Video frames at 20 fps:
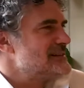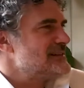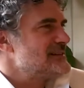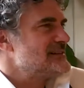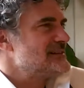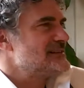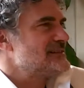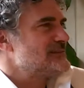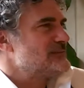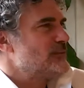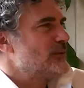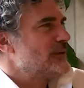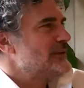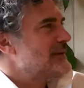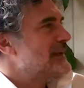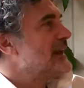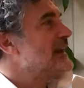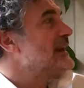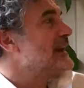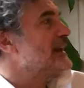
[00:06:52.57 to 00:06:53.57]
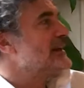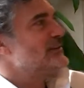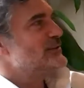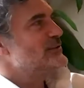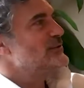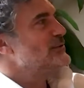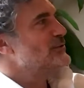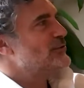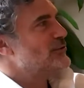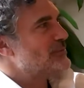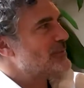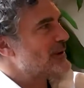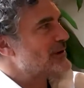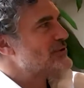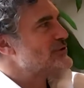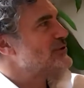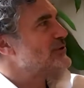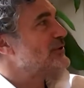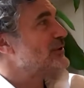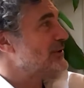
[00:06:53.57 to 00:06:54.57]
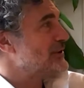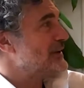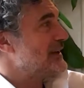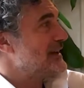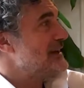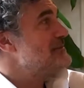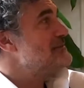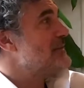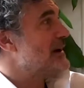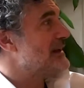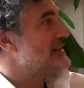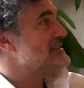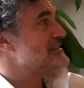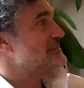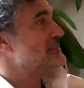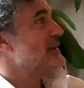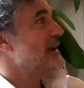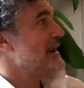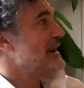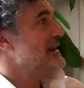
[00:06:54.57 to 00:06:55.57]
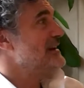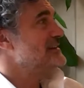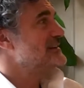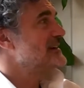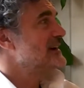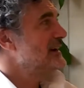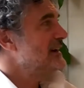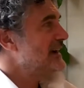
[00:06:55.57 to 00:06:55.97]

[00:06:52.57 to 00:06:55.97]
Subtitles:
It's what can I do to make sure that in my space